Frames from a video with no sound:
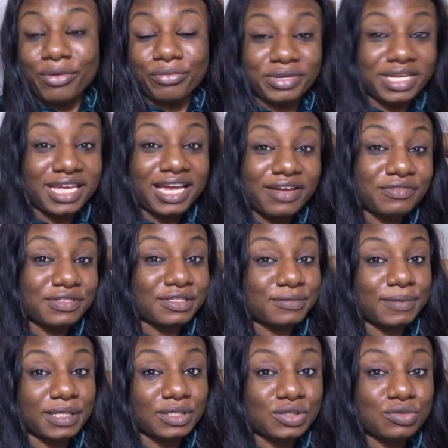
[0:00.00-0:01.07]
We didn't have to
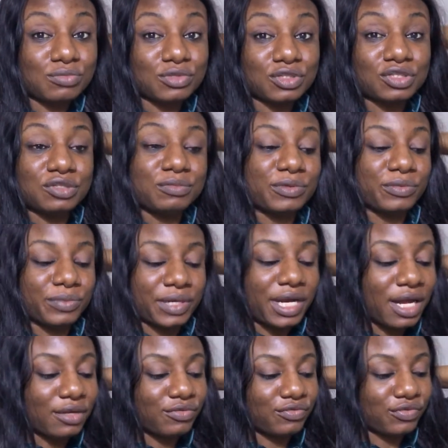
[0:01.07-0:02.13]
spend too much, but we
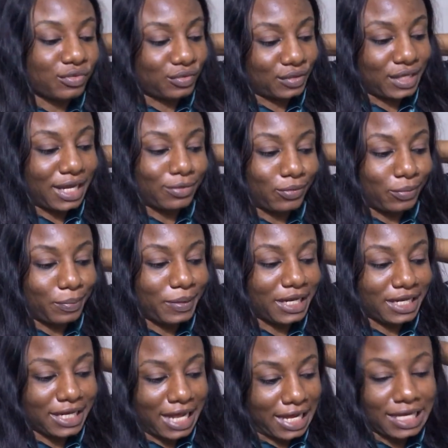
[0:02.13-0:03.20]
had fun. Like, we
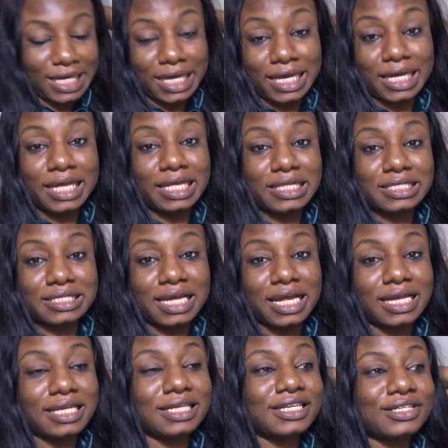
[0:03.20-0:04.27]
played like kids
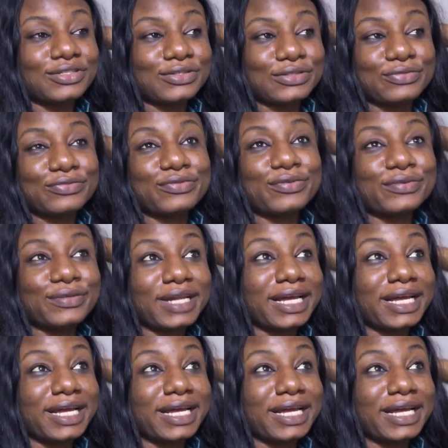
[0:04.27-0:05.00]
and it was fun.